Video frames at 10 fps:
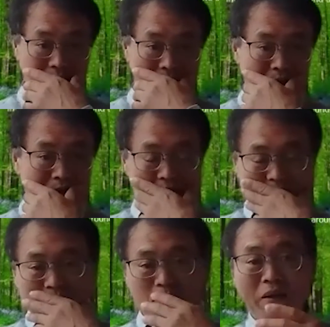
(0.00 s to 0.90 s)
during
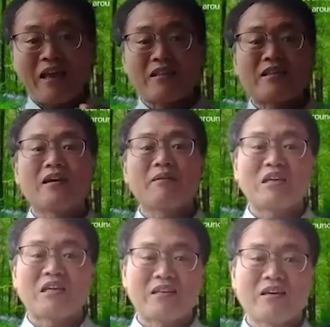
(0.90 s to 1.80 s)
the
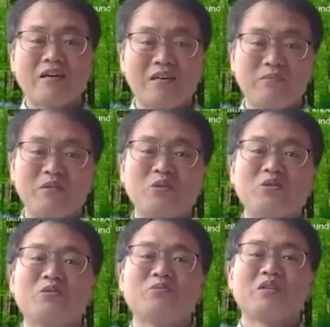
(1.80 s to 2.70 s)
pandemic time,
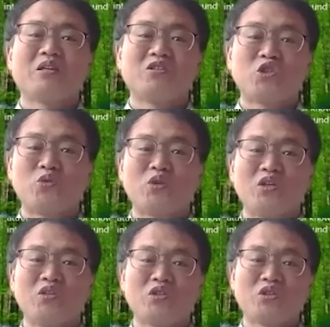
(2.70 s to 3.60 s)

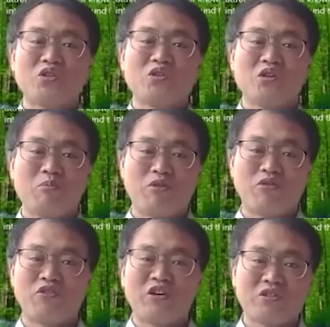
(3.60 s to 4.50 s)
students and
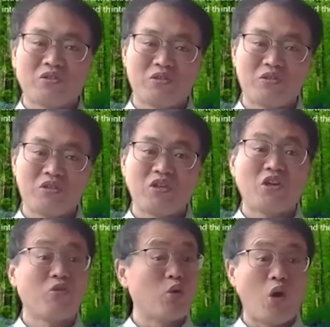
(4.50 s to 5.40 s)
professors, they
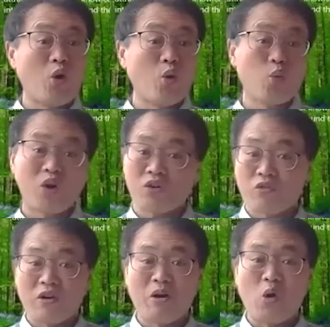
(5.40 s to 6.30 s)
all work
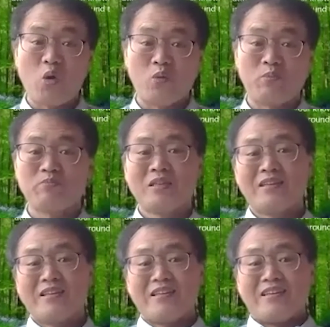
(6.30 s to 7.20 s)
from home.
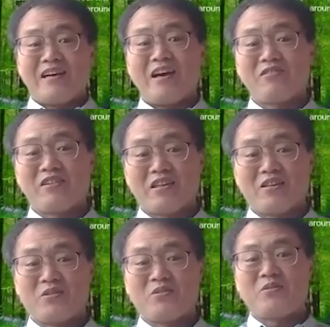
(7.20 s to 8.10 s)
How can
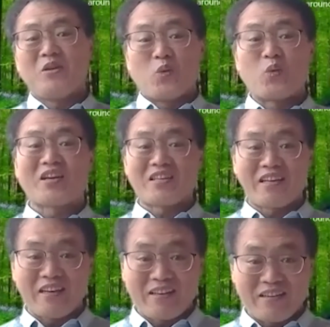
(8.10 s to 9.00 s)
you work
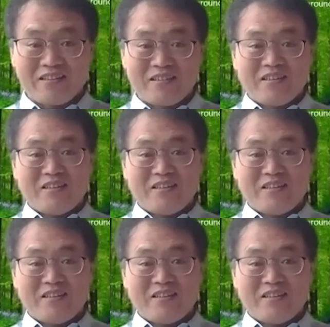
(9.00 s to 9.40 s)
together